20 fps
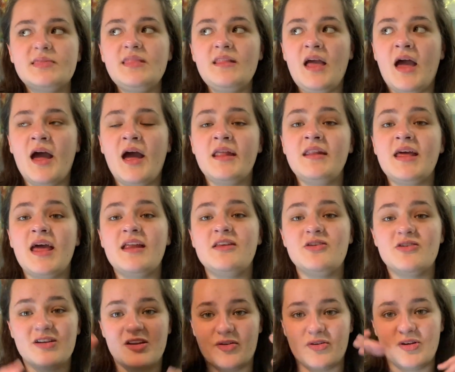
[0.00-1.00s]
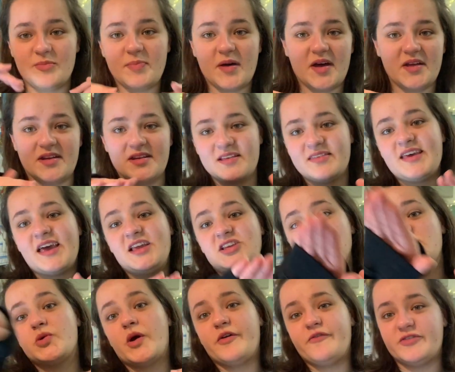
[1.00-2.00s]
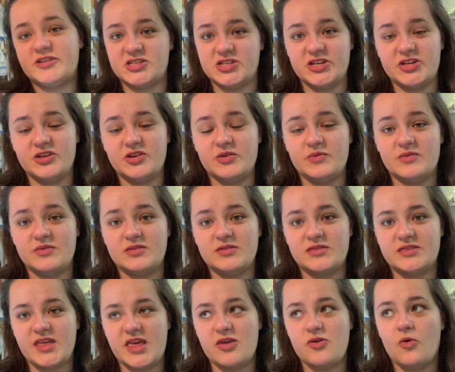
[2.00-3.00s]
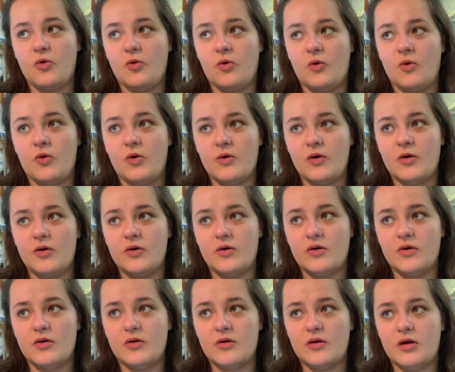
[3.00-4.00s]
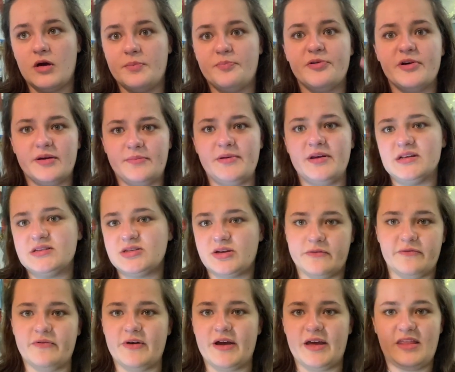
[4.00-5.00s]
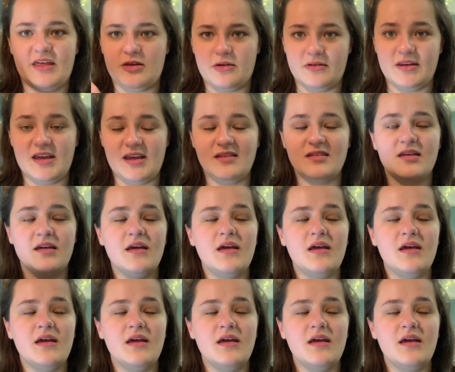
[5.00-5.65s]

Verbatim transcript: And then you click on a button and it takes you over to the, your appropriate software that you need.